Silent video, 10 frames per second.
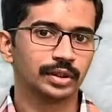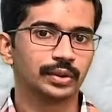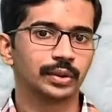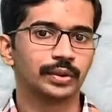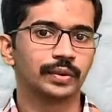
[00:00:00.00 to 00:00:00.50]

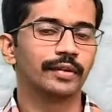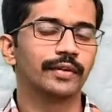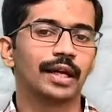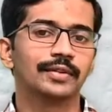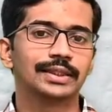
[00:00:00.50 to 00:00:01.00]
So, today
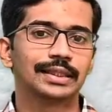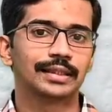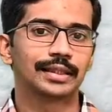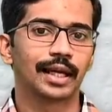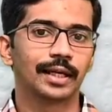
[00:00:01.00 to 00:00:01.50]
we have seen
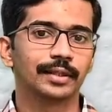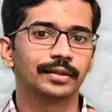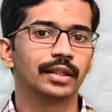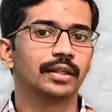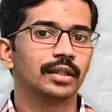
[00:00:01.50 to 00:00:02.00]
regarding
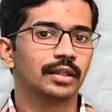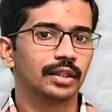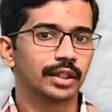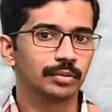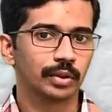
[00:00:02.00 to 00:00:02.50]
the
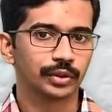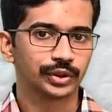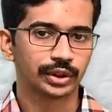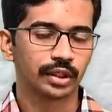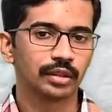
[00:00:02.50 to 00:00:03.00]

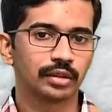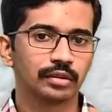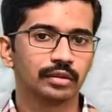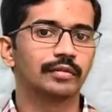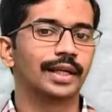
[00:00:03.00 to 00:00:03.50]
emotion,
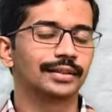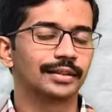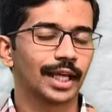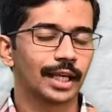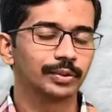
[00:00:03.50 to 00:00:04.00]
what are the
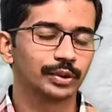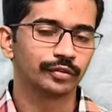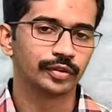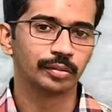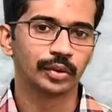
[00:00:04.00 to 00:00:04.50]
types
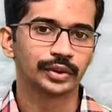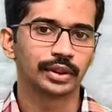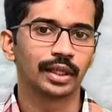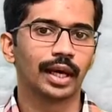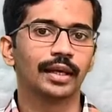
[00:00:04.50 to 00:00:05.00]
of
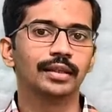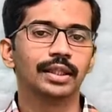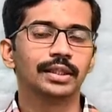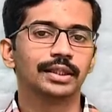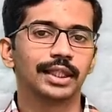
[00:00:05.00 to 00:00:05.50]
emotion and
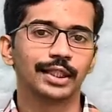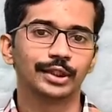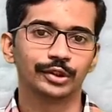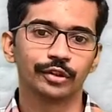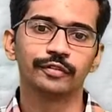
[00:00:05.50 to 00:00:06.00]

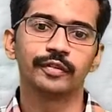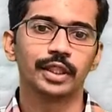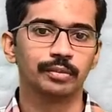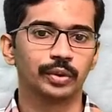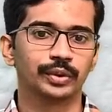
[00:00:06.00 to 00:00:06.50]
theories of
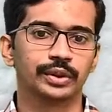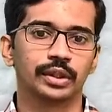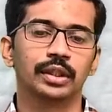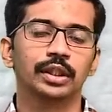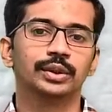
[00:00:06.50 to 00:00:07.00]

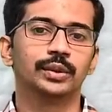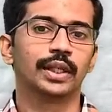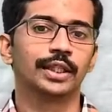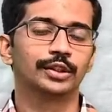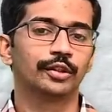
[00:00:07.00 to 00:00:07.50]
emotion. So,
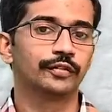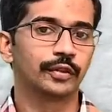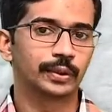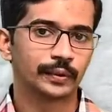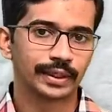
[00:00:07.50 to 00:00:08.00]
that is all
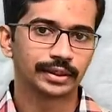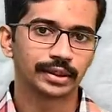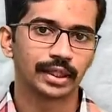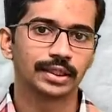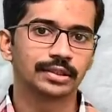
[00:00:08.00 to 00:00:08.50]
for today's
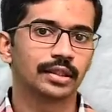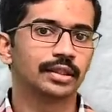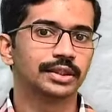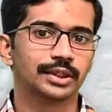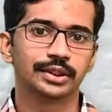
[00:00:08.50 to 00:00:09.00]
class.
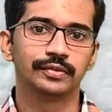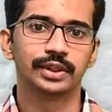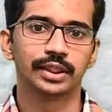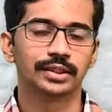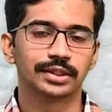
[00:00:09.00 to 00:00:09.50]
Uh, this is
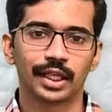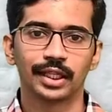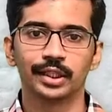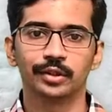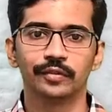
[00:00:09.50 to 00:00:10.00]
Vishan
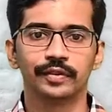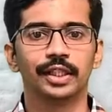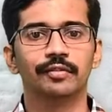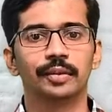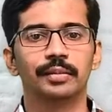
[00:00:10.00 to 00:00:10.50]
signing off
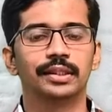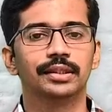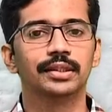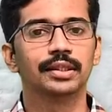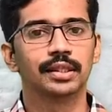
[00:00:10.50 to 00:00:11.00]
till we meet
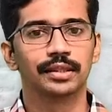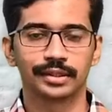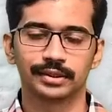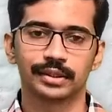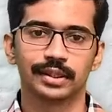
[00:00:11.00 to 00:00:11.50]
the
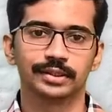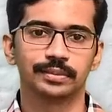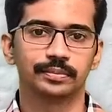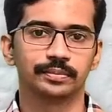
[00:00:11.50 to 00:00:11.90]
next class.